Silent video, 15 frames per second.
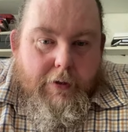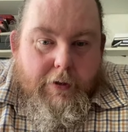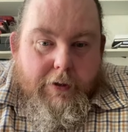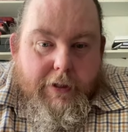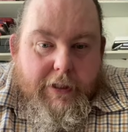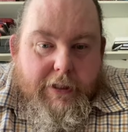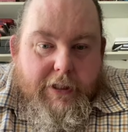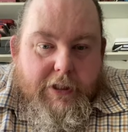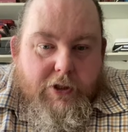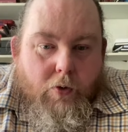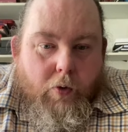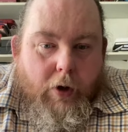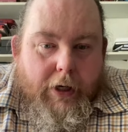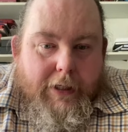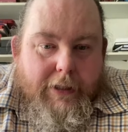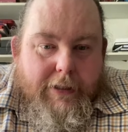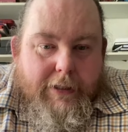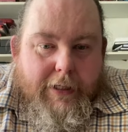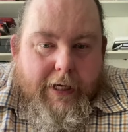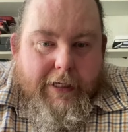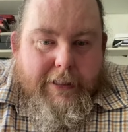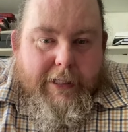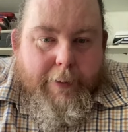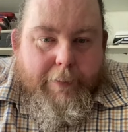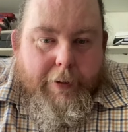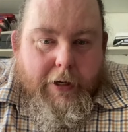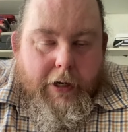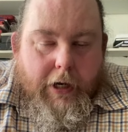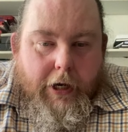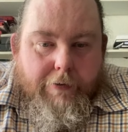This is quite a
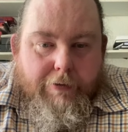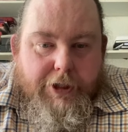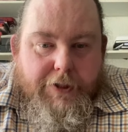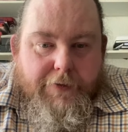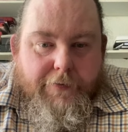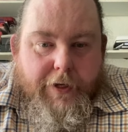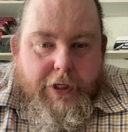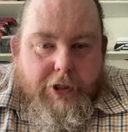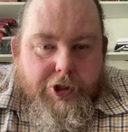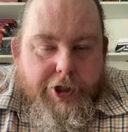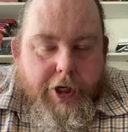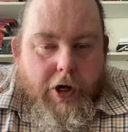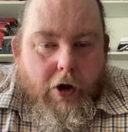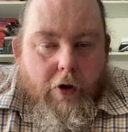typical Irish feature